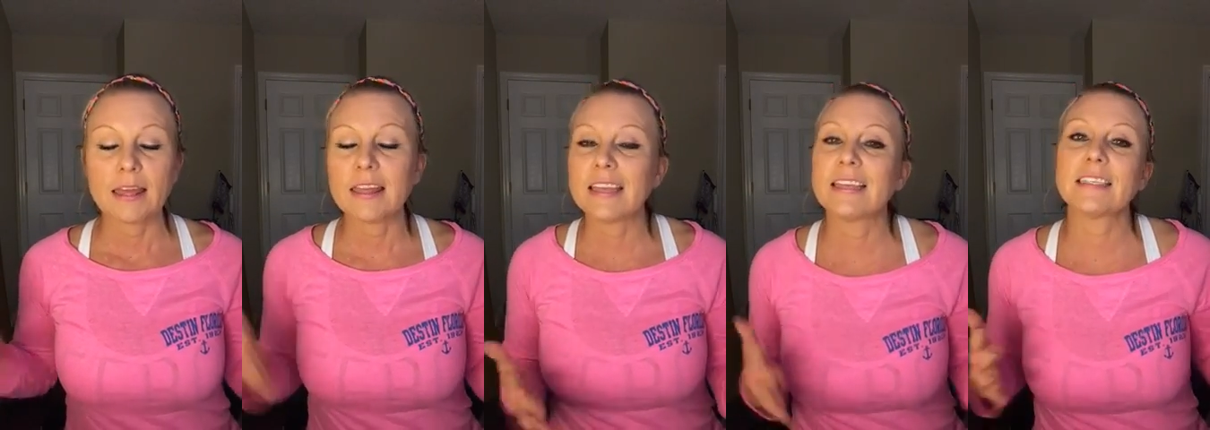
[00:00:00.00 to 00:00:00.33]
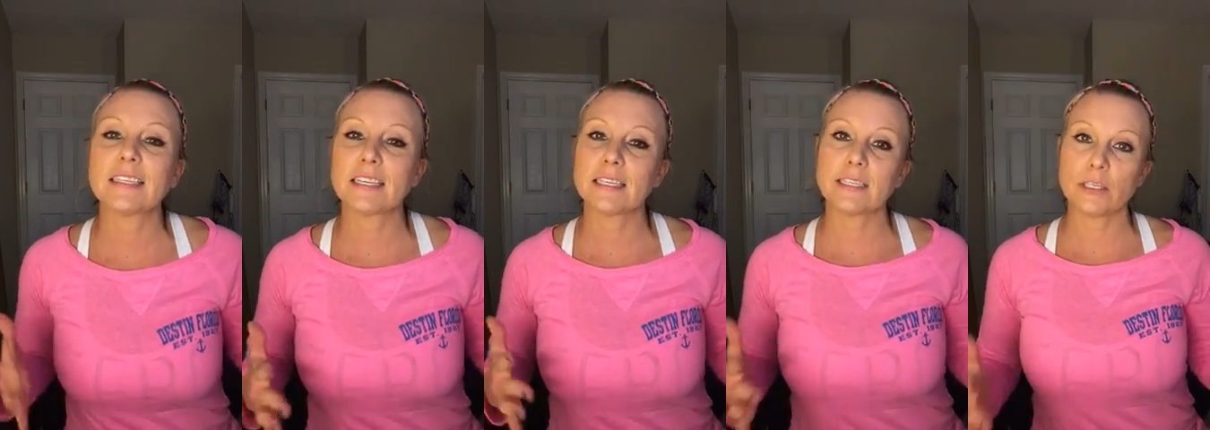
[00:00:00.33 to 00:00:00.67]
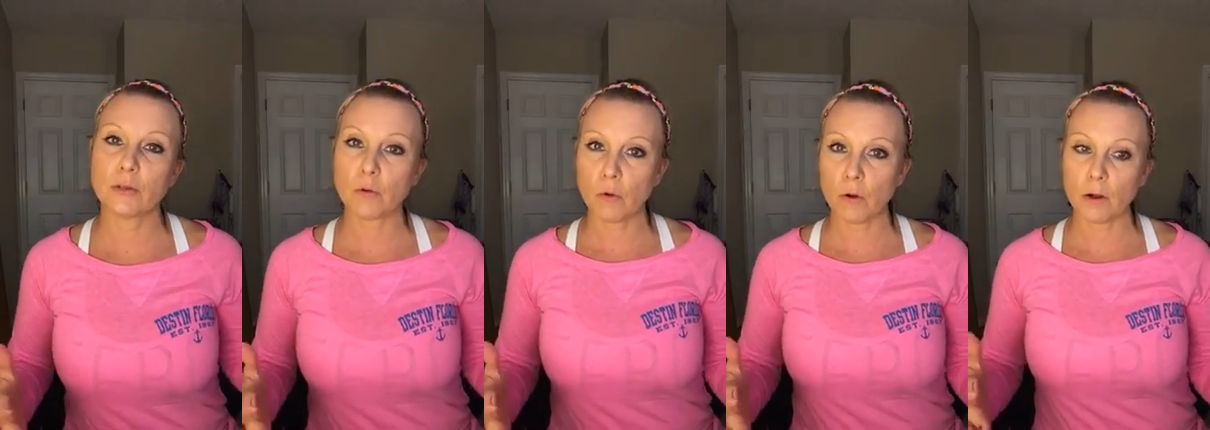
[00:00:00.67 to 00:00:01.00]
This
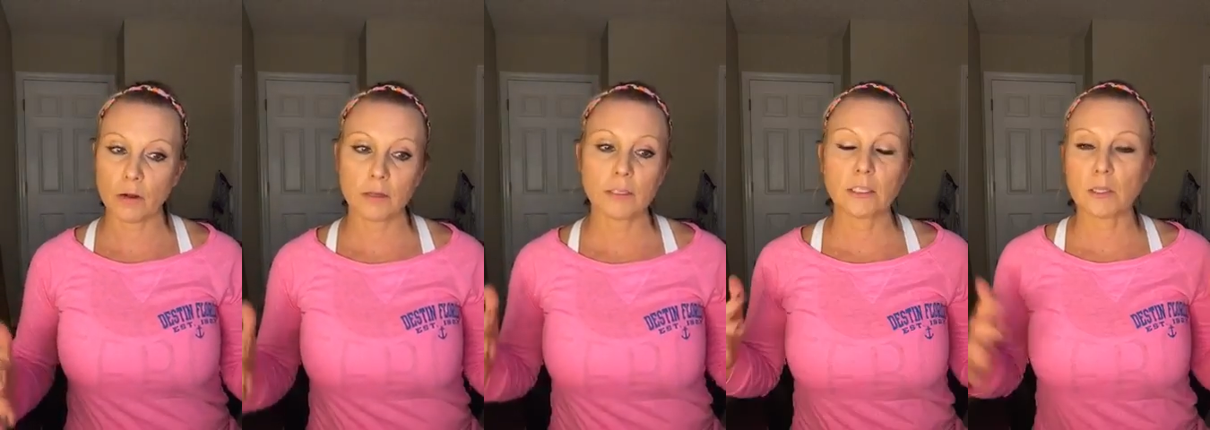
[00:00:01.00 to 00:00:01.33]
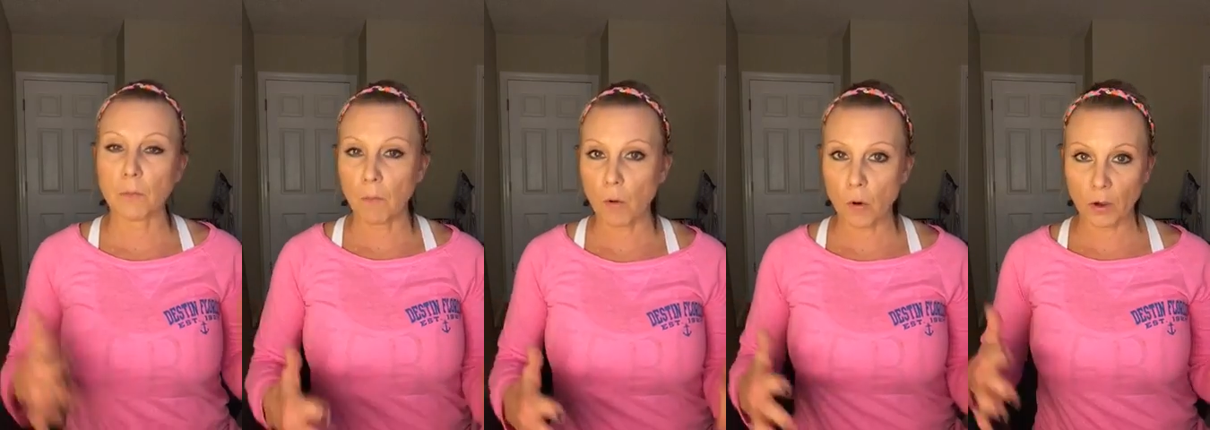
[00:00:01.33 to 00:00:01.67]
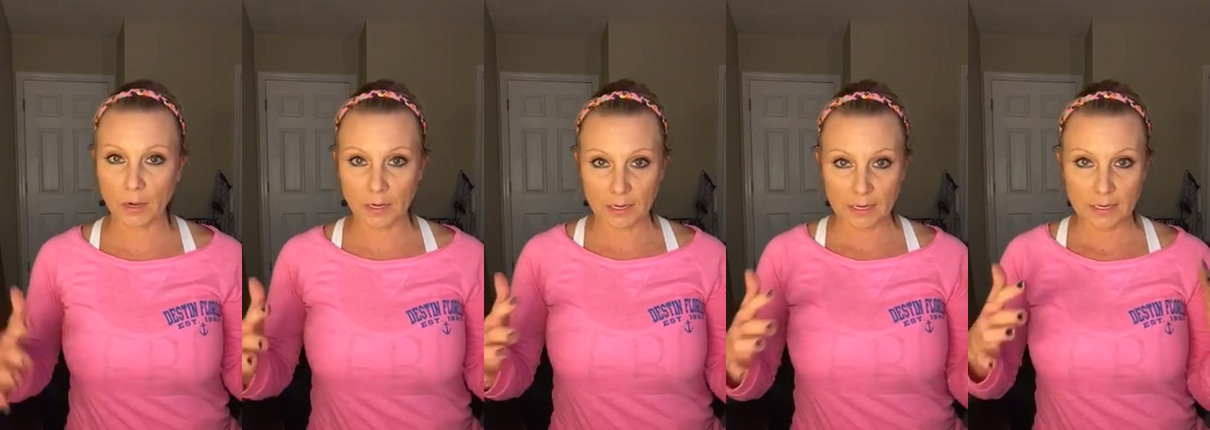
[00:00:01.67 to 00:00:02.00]
is your
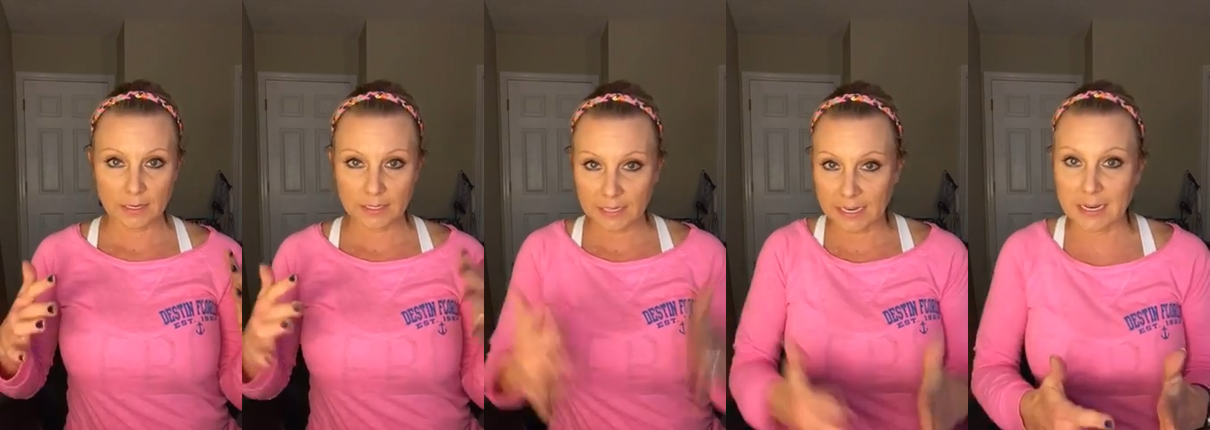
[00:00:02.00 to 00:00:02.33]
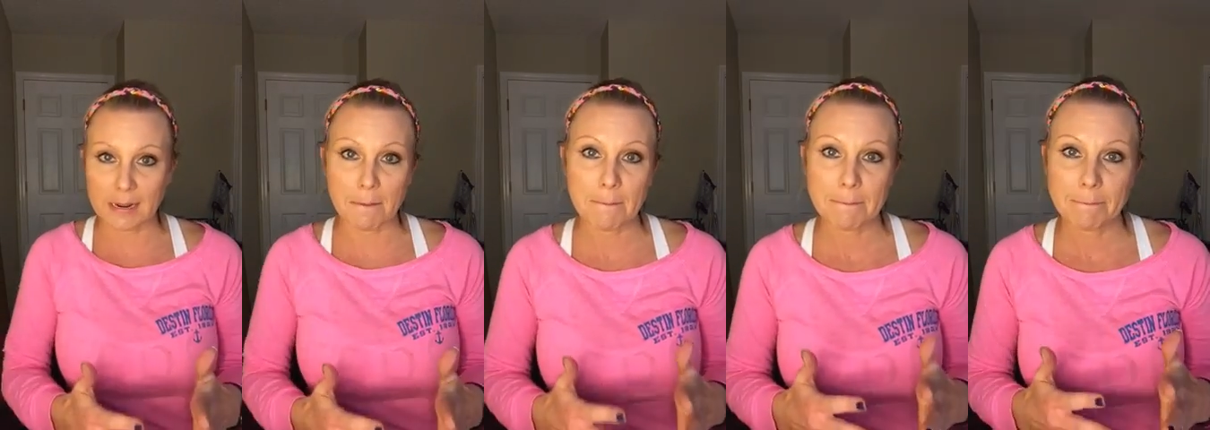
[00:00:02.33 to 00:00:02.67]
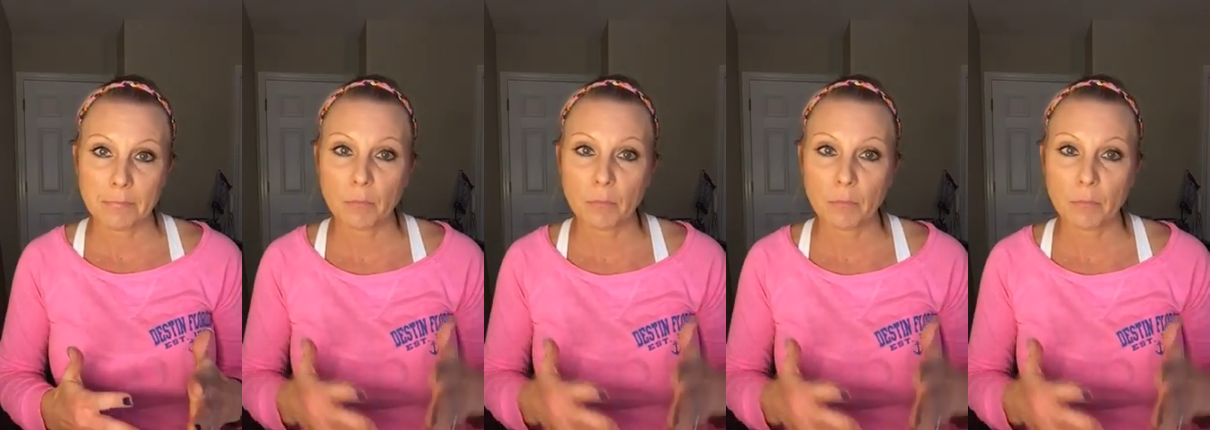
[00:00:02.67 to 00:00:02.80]
support team.